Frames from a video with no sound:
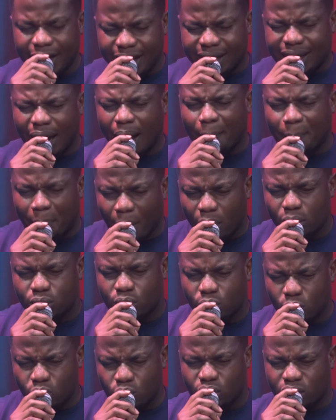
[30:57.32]

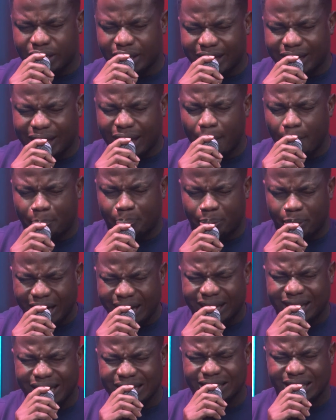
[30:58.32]
amplify the voice of
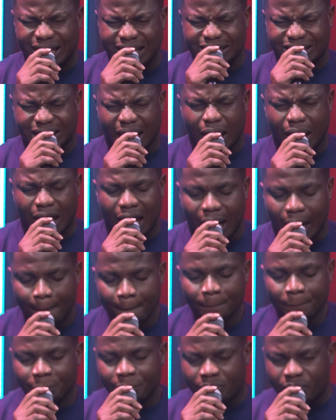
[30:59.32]
the righteous
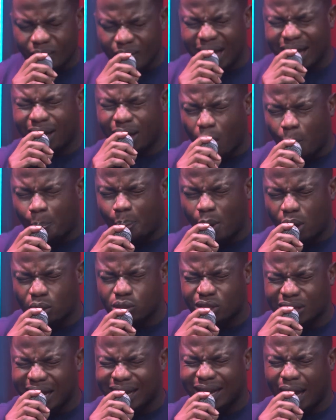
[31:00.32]
over our
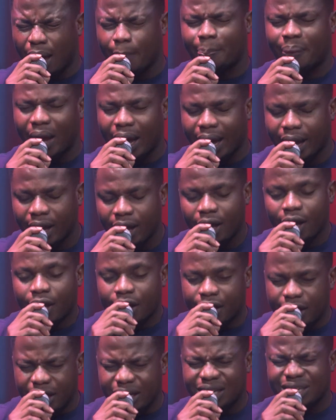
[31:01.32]
nation, Nigeria.
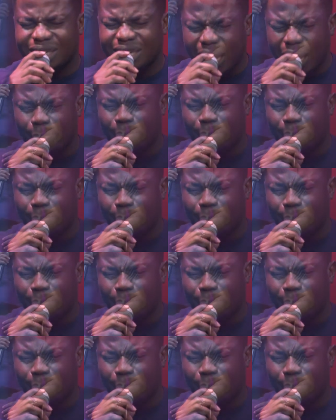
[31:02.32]
Let the voice